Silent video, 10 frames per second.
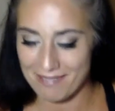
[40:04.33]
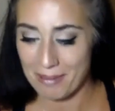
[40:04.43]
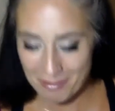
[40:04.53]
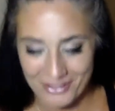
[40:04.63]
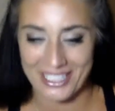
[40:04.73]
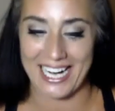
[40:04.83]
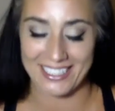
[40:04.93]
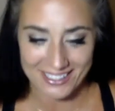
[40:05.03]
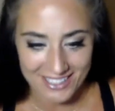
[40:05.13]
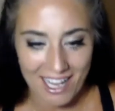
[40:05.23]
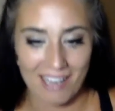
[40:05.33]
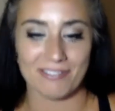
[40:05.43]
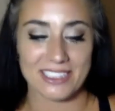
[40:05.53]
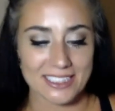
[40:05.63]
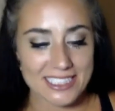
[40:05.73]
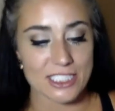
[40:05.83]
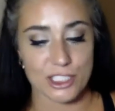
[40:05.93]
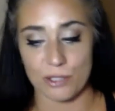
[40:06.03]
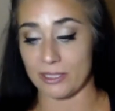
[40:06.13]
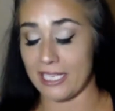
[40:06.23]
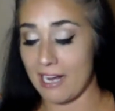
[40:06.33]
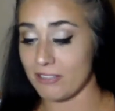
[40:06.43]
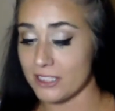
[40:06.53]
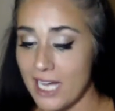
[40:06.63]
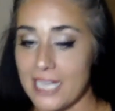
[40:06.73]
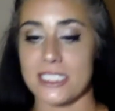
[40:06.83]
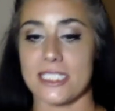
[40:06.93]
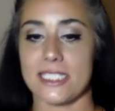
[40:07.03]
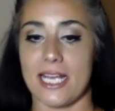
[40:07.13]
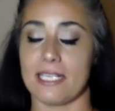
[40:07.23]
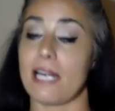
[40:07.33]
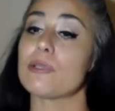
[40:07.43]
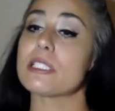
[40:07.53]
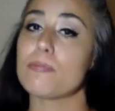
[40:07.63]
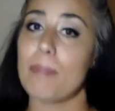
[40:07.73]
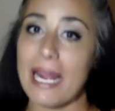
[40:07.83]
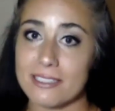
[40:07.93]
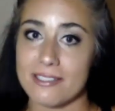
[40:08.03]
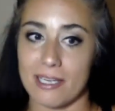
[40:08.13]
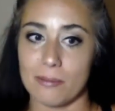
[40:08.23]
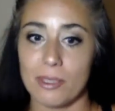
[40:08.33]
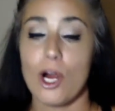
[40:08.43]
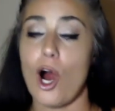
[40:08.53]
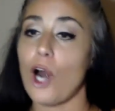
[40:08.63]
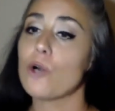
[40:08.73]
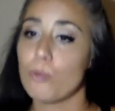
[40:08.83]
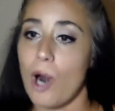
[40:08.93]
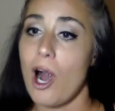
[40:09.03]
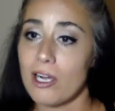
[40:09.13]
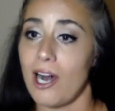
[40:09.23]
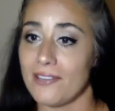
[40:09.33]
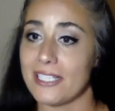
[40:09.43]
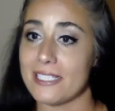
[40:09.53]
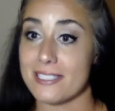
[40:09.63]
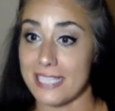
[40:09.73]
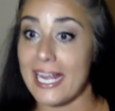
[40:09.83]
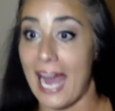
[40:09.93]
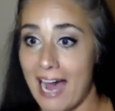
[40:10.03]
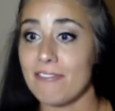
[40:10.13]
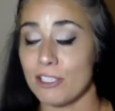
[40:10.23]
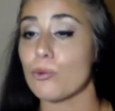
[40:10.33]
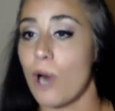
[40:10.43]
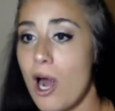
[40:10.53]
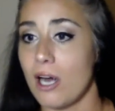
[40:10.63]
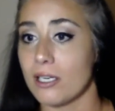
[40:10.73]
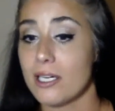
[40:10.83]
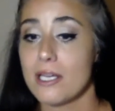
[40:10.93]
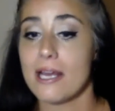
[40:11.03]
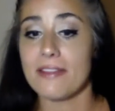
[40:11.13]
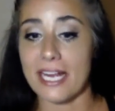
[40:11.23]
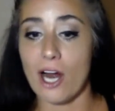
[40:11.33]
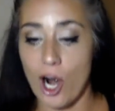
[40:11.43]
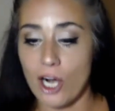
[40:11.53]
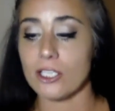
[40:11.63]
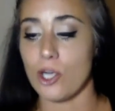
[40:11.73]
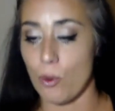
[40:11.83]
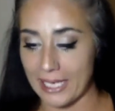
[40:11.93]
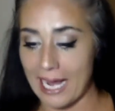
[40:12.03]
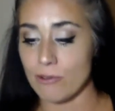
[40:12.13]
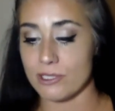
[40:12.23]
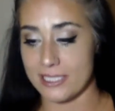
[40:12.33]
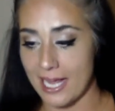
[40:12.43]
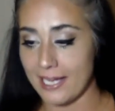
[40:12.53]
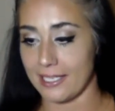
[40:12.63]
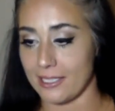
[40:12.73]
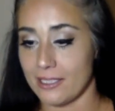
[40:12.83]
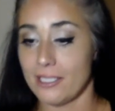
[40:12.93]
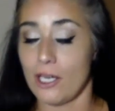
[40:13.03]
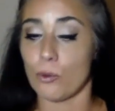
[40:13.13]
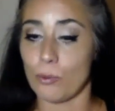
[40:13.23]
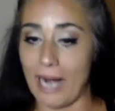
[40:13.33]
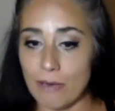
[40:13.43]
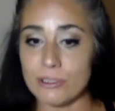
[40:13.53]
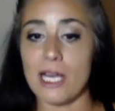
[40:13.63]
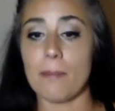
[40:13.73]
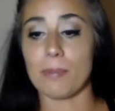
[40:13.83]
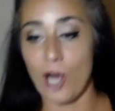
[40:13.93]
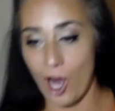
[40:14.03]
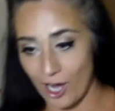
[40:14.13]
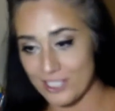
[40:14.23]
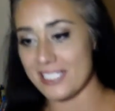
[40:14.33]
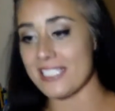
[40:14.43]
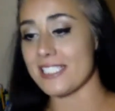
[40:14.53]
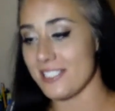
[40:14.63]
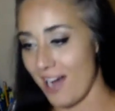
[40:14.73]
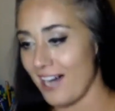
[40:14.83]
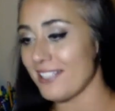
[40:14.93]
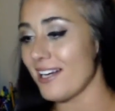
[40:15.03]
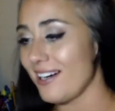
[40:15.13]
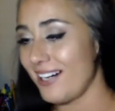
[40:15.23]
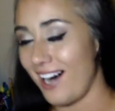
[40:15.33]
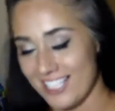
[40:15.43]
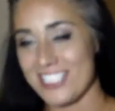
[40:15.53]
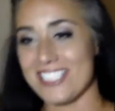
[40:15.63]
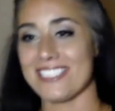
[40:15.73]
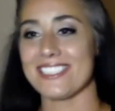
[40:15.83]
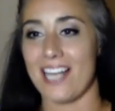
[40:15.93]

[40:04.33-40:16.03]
people that I love to listen to, and they have a lot to say, and I respect them, are wrong on this. They have it wrong. They are going out saying Roundup causes non-Hodgkin's